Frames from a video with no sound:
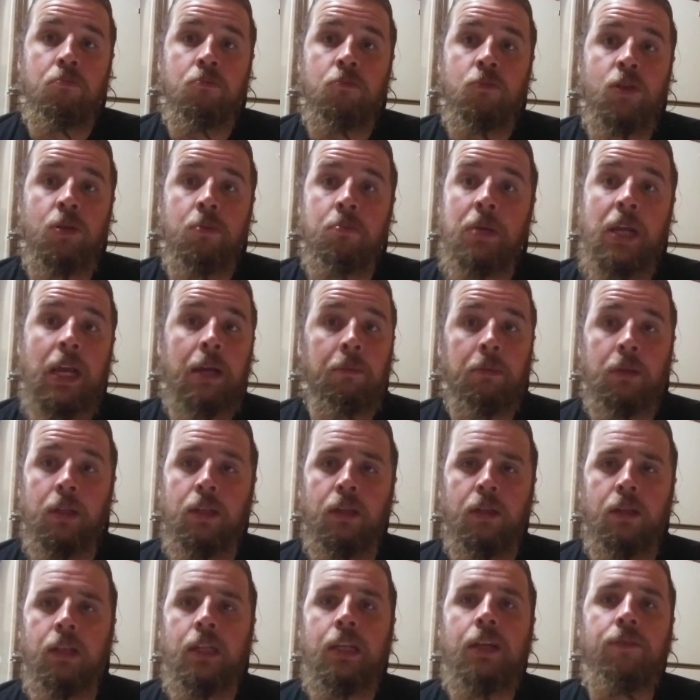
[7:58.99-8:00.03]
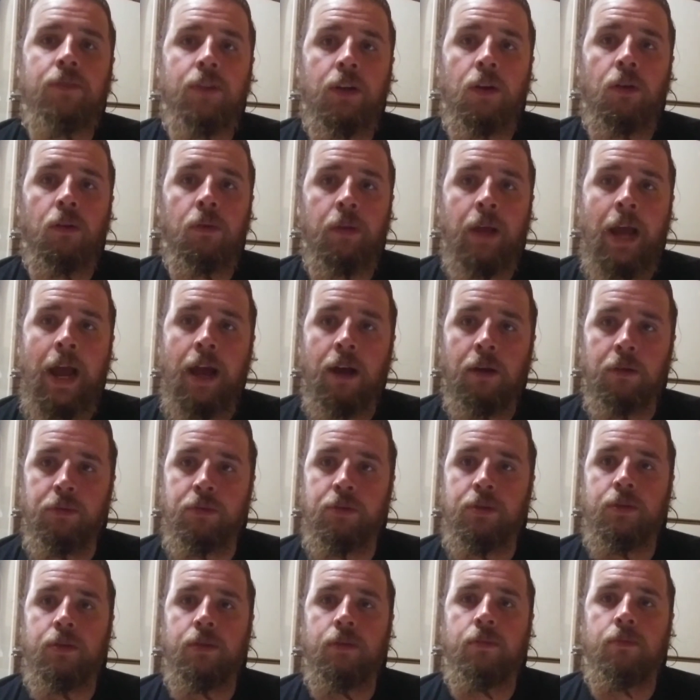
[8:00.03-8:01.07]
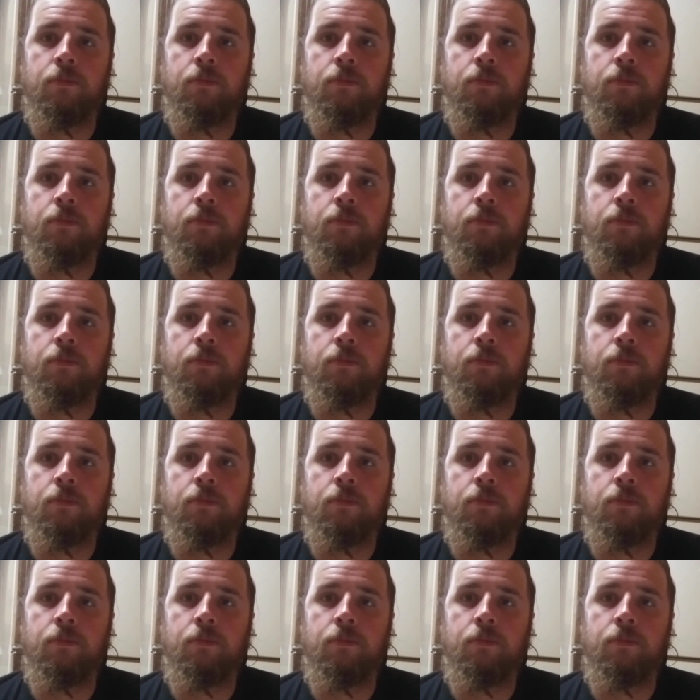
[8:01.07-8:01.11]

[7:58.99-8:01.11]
to be able to leave their own house.